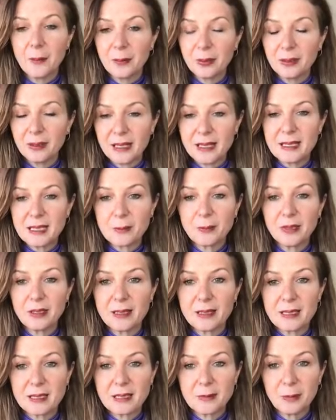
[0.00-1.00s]
Please,
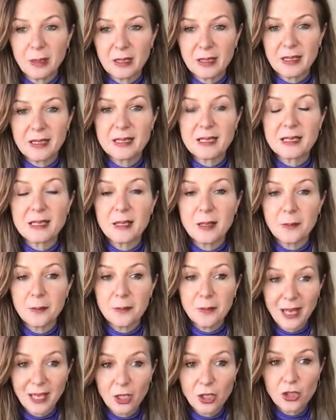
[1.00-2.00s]
please, please
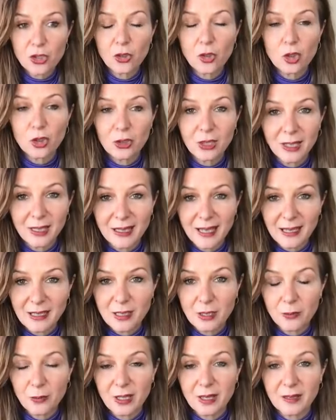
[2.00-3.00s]
make sure you're
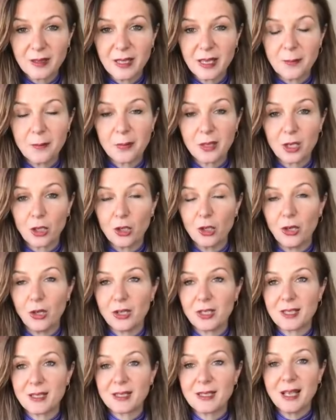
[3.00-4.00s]
connected with them,
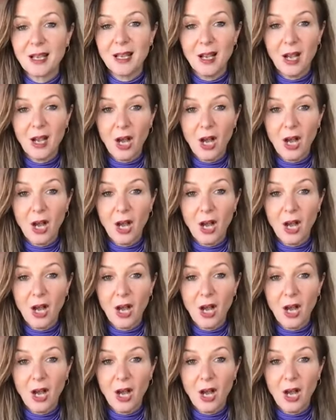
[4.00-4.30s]
because